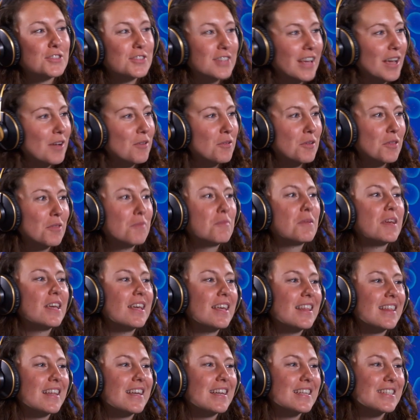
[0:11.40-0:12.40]
Today with
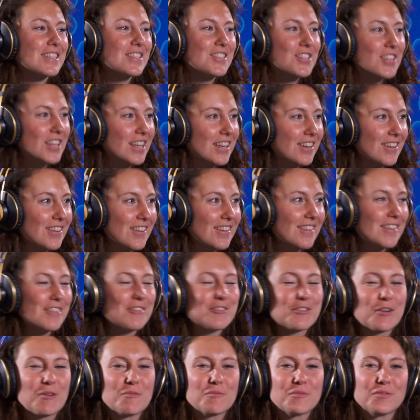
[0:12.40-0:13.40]
me there is Gjino
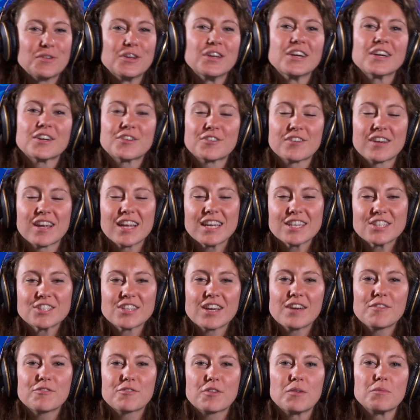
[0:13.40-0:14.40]
from
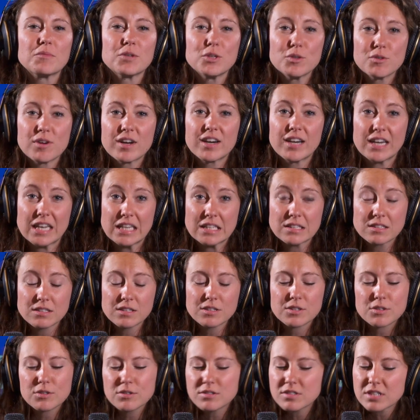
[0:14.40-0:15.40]
Croatia, from UR
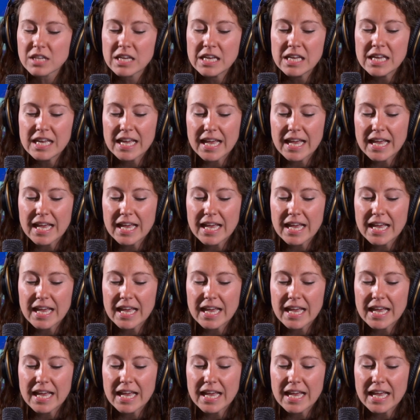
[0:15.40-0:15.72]
Institutes,